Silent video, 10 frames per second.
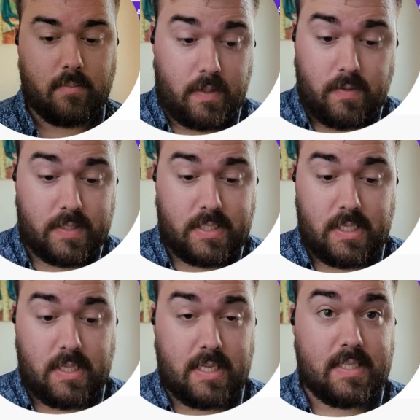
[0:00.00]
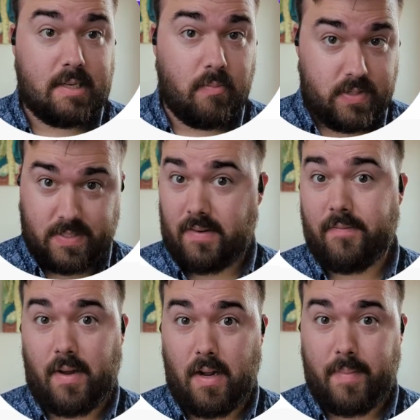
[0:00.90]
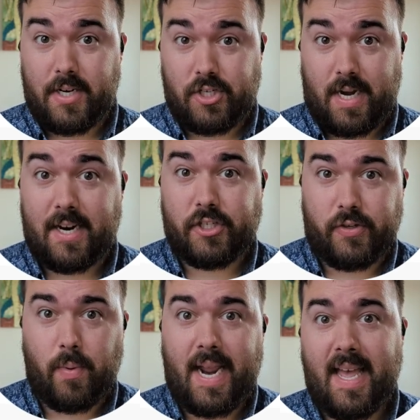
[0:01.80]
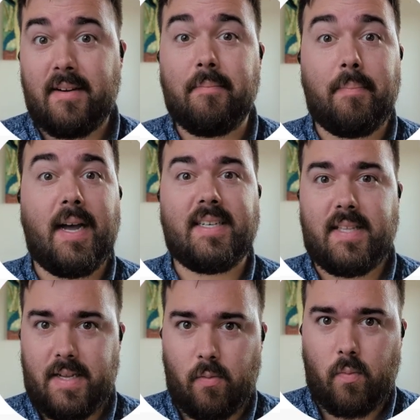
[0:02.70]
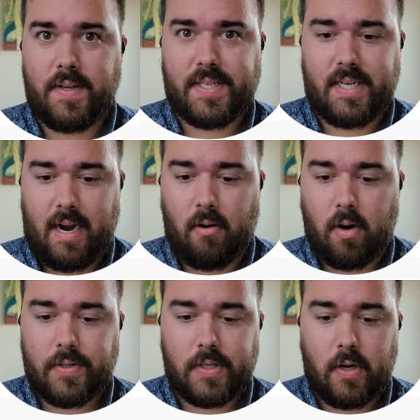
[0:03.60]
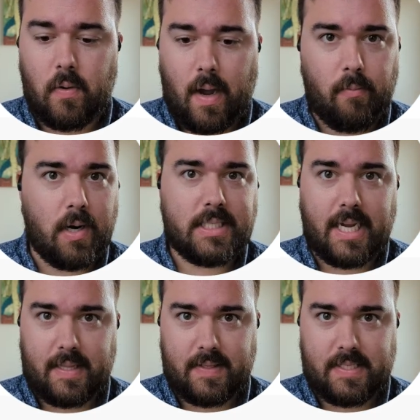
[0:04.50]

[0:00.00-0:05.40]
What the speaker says: You can see that some of this automation actually ran, but there was an error. So I want to take